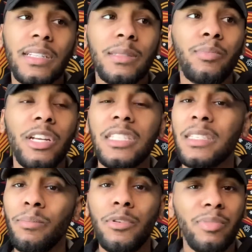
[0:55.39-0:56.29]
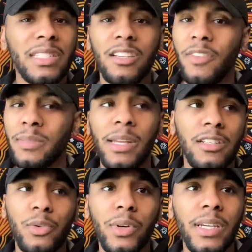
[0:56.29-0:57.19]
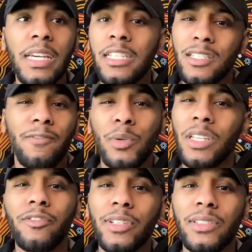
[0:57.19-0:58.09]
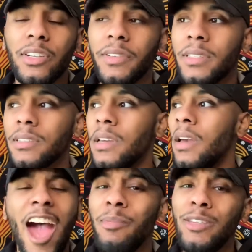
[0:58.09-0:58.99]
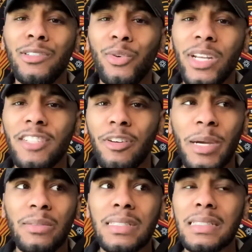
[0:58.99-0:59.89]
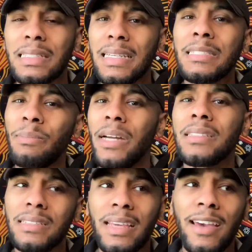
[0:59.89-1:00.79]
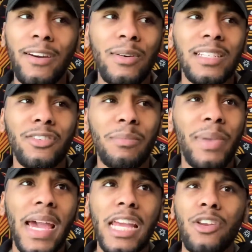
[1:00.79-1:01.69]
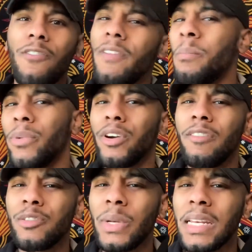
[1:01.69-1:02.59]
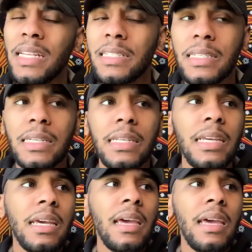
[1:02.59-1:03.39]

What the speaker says: It's pretty simple, pretty self-explanatory, just a food delivery service. I've been using DoorDash for about 6 months now. I started back in November of 2019.